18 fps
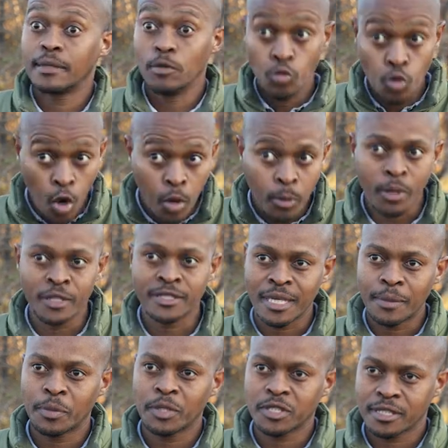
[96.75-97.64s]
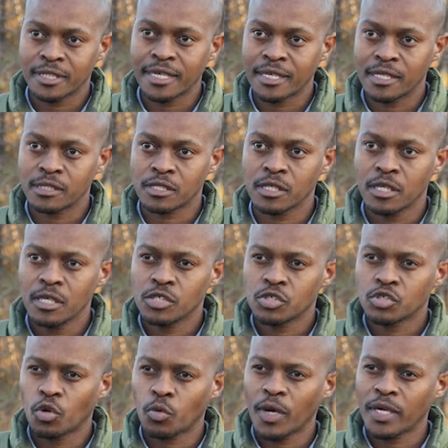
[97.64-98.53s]
normal temperature that is.
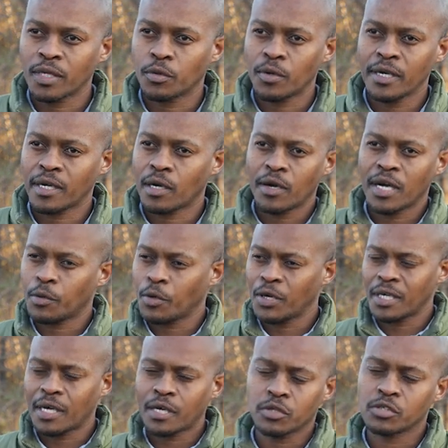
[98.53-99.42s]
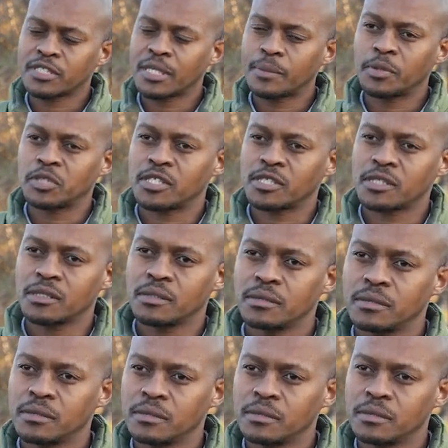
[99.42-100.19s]
So what, what, what are those temperatures?